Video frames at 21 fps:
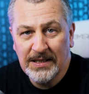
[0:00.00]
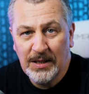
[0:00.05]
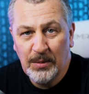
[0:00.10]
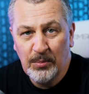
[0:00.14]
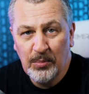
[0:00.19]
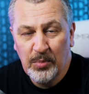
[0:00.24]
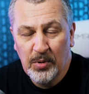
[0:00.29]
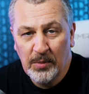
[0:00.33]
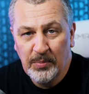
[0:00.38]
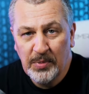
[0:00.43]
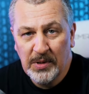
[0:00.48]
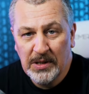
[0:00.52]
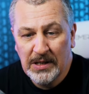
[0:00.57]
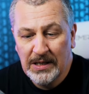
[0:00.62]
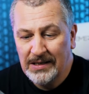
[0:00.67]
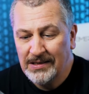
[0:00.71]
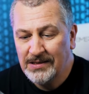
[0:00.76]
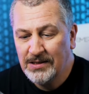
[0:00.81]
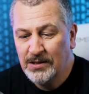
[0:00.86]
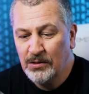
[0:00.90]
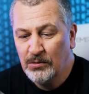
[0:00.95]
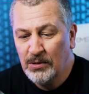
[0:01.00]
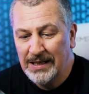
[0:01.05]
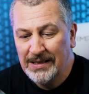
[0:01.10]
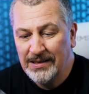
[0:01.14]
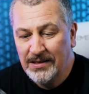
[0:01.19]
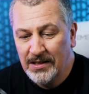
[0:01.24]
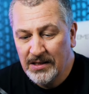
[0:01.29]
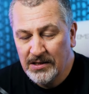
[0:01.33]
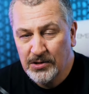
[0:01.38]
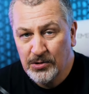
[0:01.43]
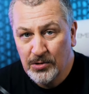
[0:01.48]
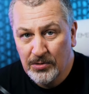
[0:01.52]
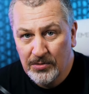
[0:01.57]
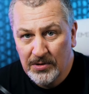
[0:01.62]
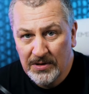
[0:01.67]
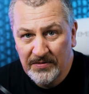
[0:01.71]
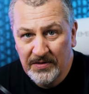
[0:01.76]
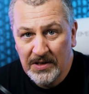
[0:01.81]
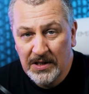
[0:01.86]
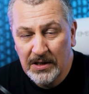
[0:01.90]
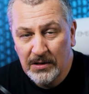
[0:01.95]
them properly. So in this
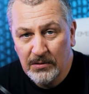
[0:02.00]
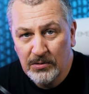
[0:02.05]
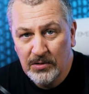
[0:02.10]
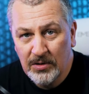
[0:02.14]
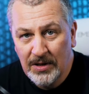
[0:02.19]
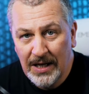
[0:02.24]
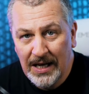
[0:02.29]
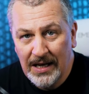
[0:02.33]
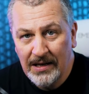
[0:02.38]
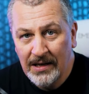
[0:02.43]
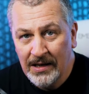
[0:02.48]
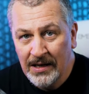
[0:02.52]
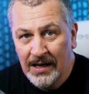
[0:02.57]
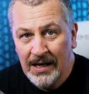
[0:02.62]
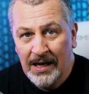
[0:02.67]
short video today,